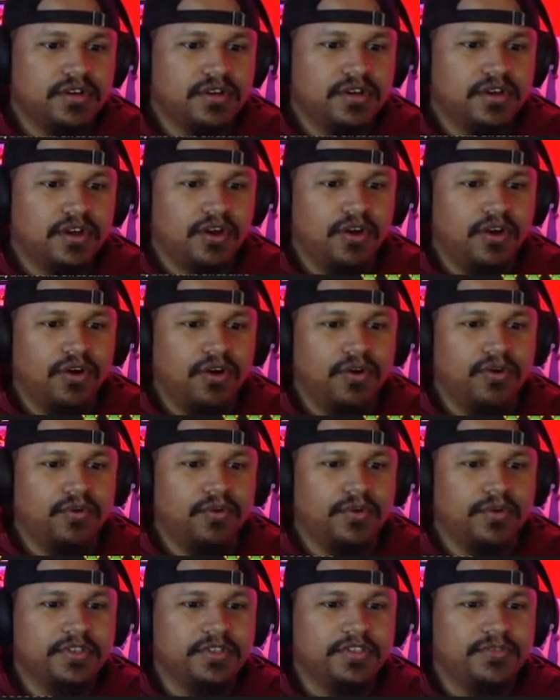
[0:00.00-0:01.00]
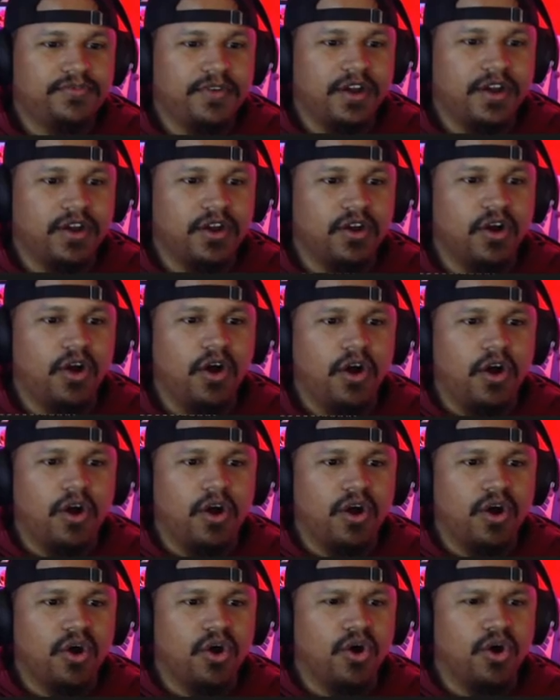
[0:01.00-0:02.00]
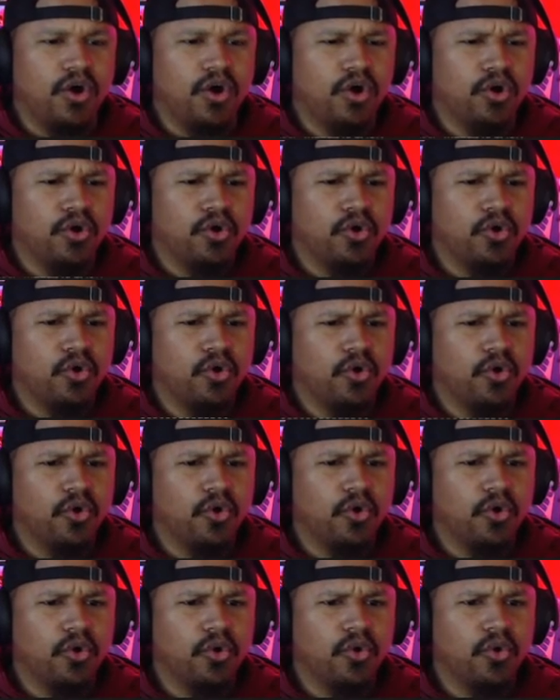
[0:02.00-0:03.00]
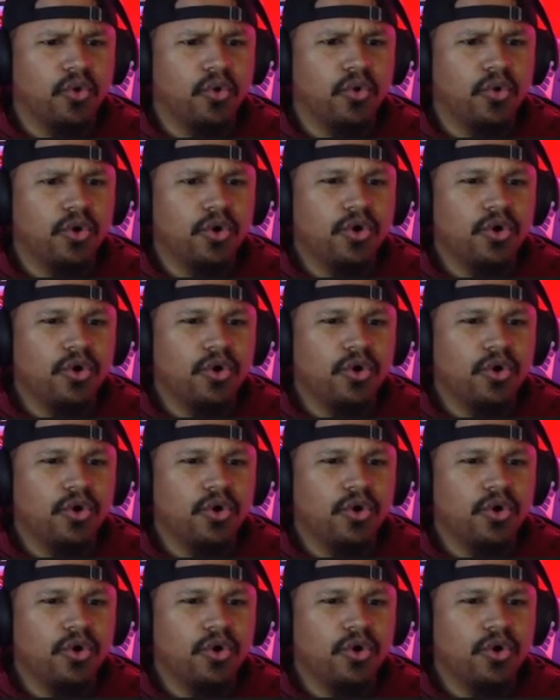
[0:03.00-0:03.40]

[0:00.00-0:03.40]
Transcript: Oh, what the fuck? Oh!